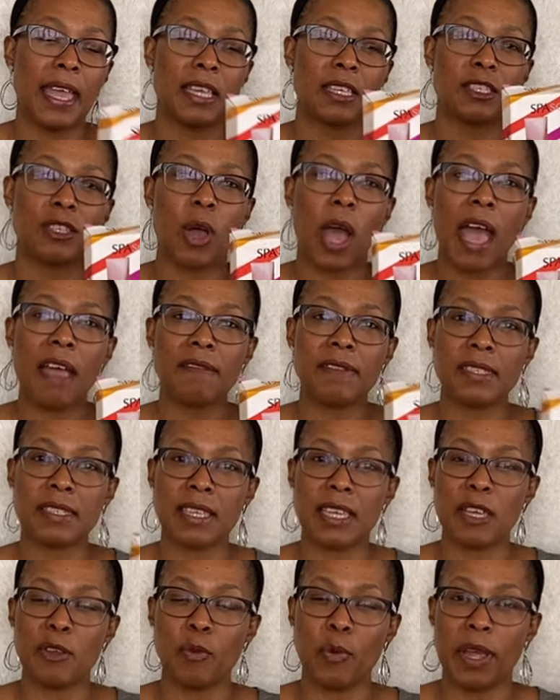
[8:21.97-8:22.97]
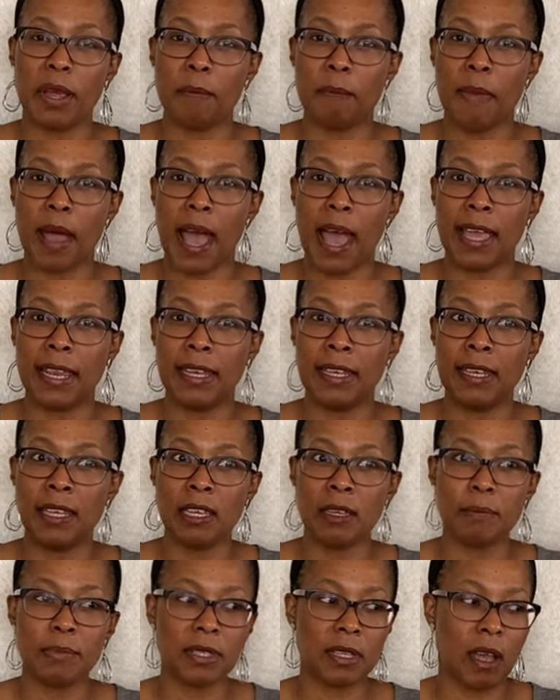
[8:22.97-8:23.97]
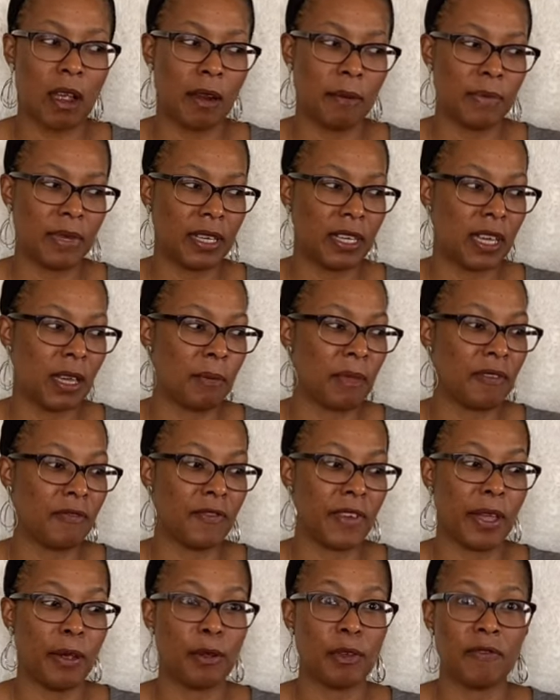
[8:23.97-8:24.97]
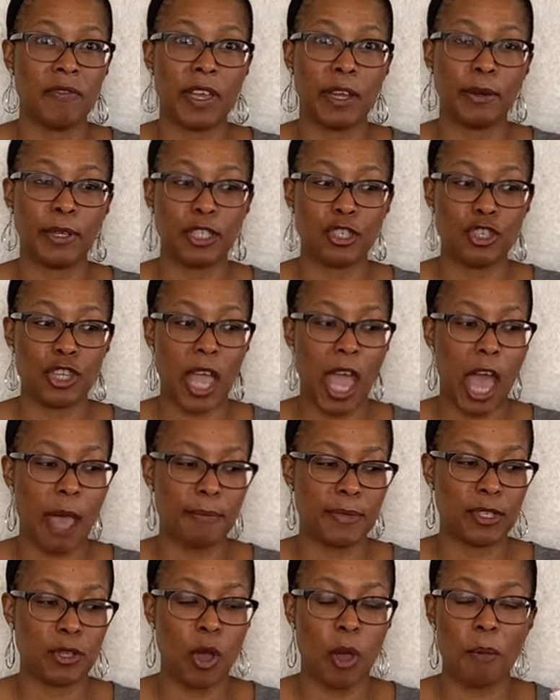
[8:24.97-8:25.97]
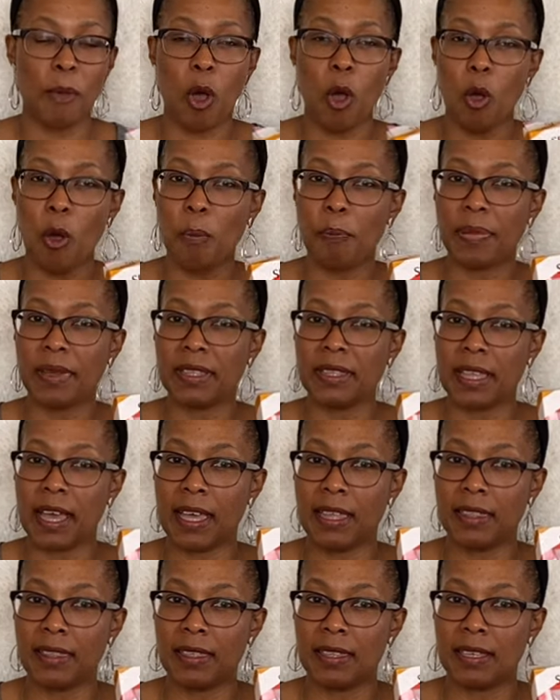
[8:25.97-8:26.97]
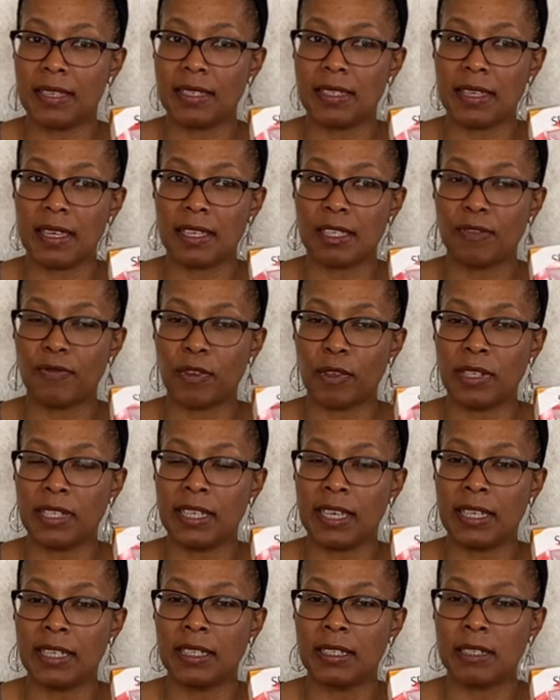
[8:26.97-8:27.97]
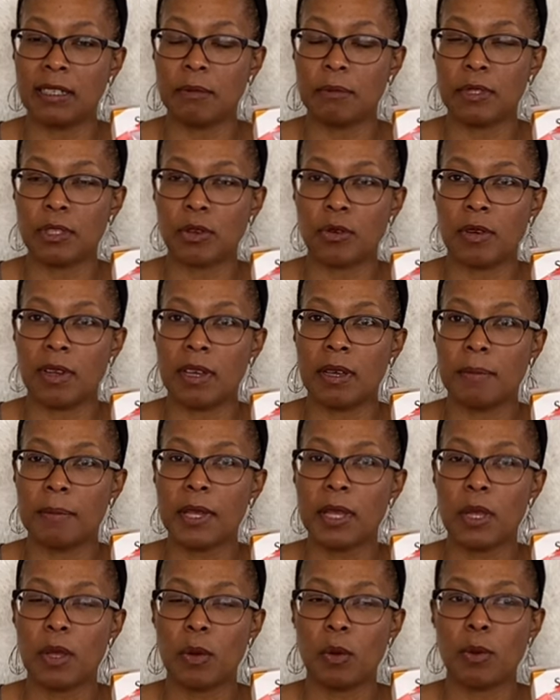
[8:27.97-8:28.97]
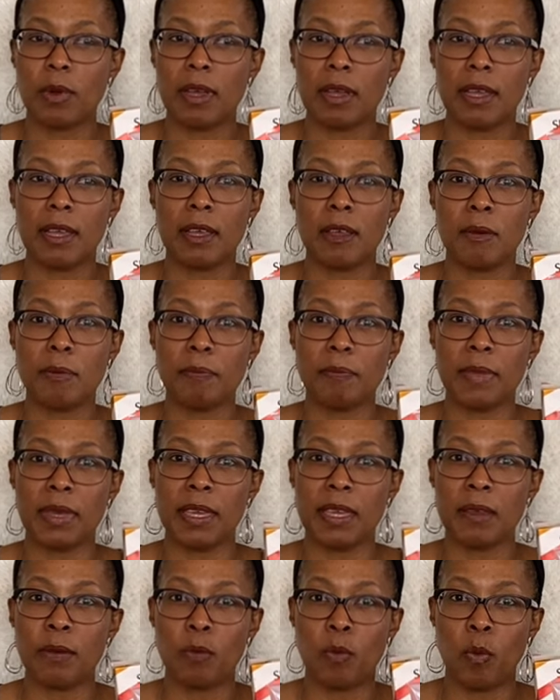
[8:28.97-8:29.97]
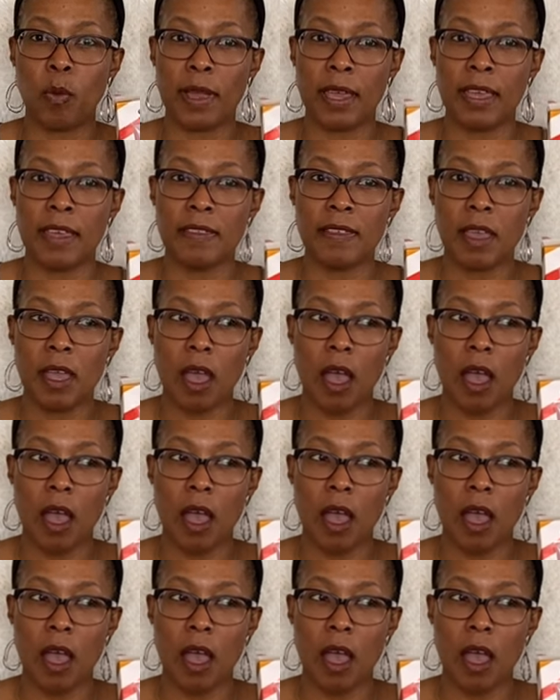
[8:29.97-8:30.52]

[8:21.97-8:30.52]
And so I've seen where my lips are becoming very, very chapped. So I'm hoping that this exfoliating lip scrub will help me with